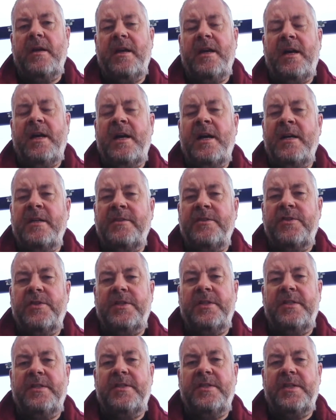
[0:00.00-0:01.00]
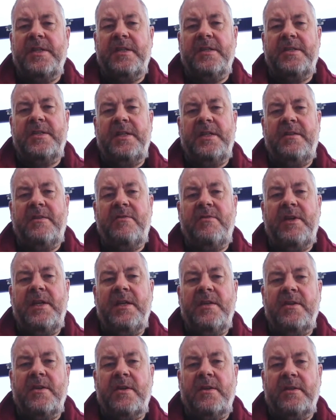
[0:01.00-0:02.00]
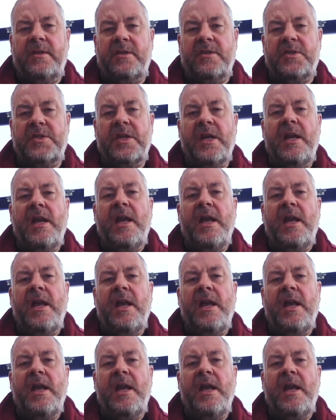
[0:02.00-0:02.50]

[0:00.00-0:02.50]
at $163,